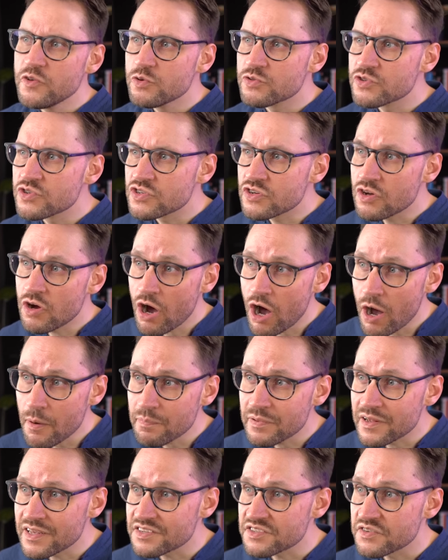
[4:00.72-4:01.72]
uses
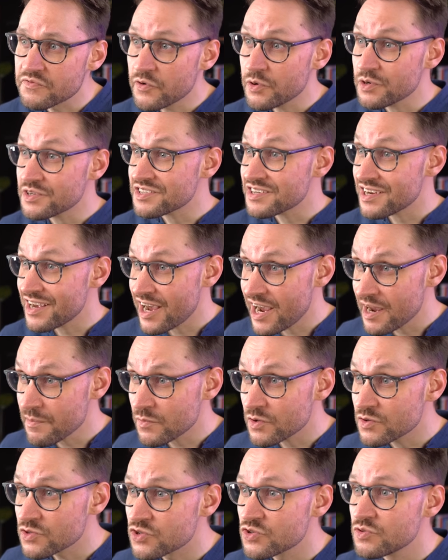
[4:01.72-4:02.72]
complex and very
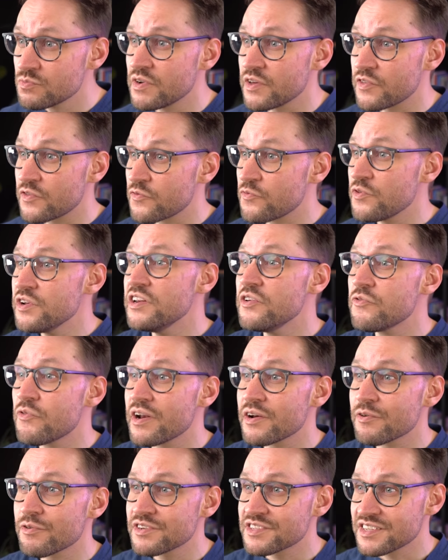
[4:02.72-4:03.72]
time-consuming 3D
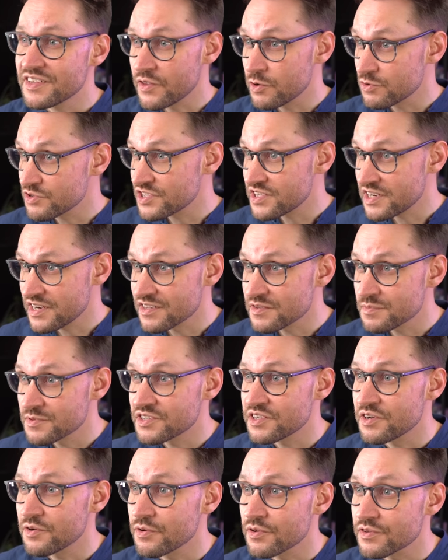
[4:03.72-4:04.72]
renderings in their sales
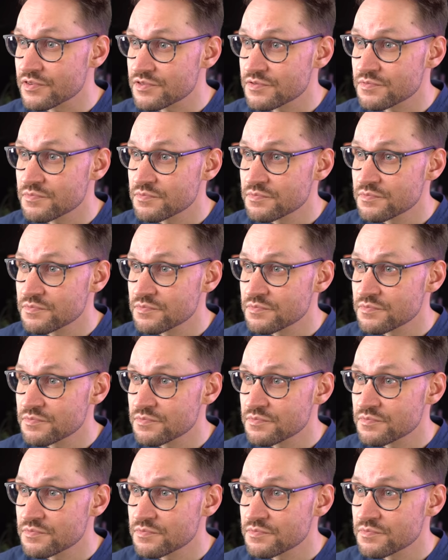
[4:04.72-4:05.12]
materials.